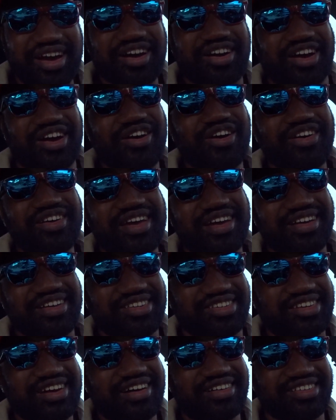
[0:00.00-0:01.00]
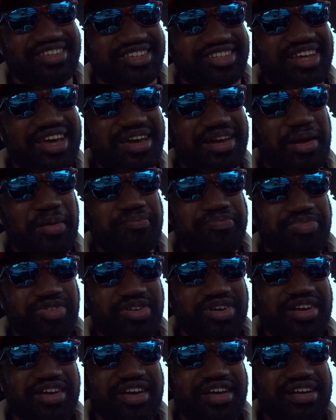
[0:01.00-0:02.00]
carne asada steak
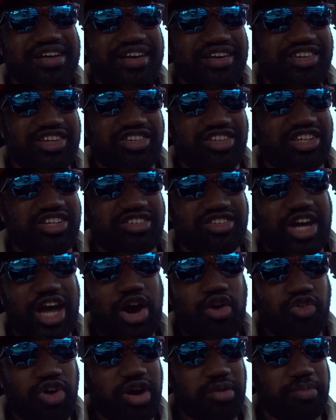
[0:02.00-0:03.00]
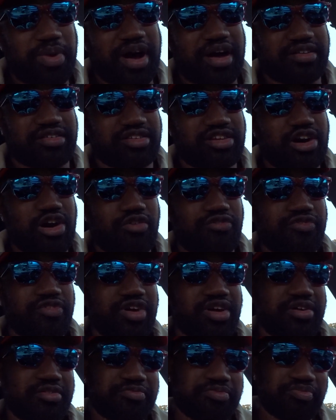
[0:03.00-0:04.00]
just outright by itself.
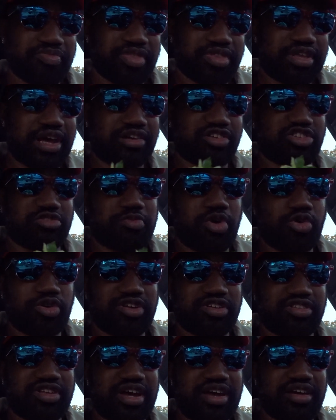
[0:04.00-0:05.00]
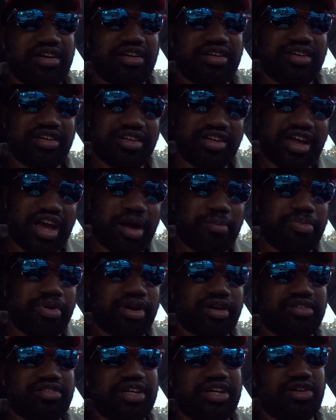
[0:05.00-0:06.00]
Now the smoky steak, yeah, I
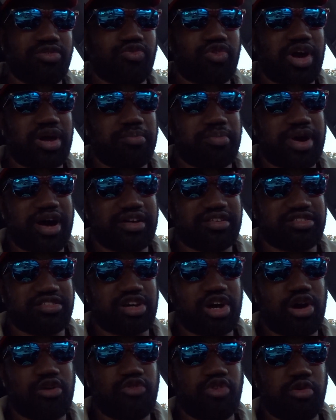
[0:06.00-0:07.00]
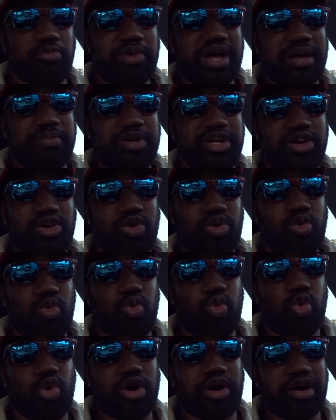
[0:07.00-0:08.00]
probably eat it right by itself, or maybe
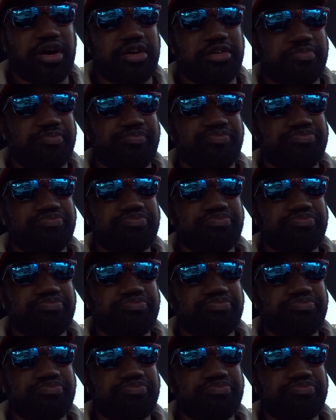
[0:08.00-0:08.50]
one